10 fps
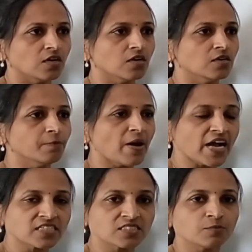a
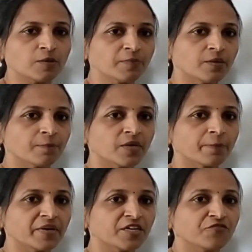maximum number
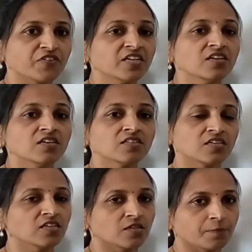between
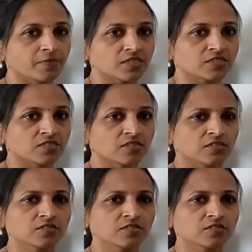three numbers.